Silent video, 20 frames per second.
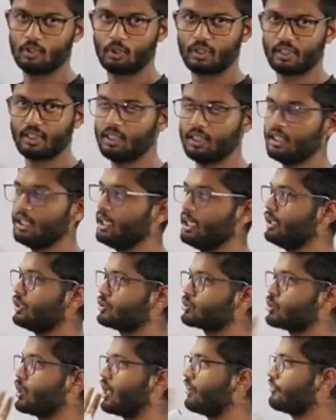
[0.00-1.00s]
Okay.
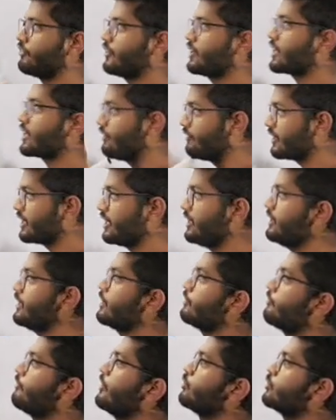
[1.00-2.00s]
So after covering
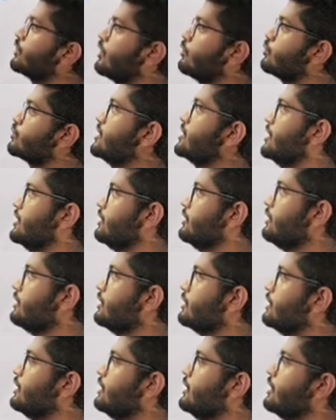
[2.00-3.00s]
that
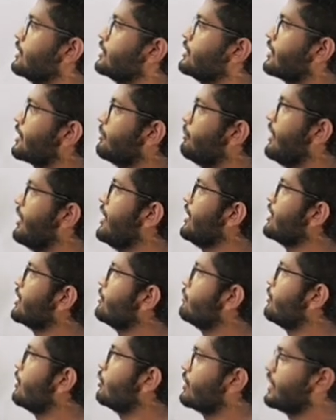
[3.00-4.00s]
5,000, The
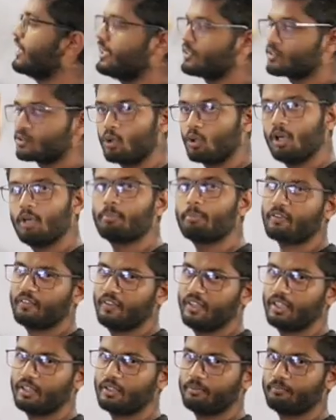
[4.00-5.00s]
remaining amount is called
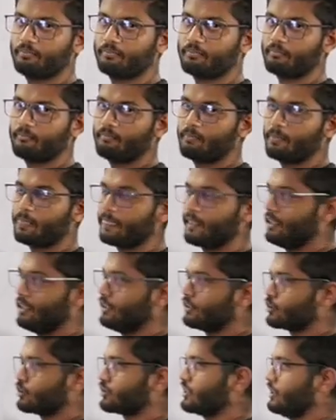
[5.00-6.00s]
profit.
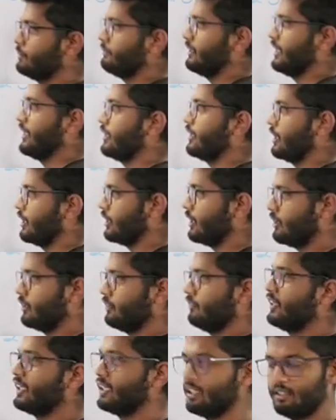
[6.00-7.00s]
So simply
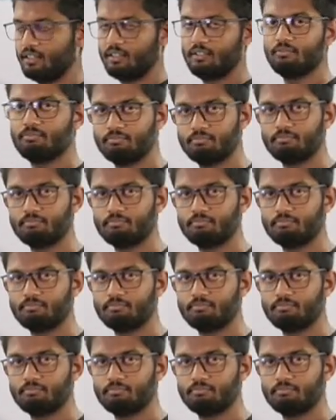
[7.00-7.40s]
when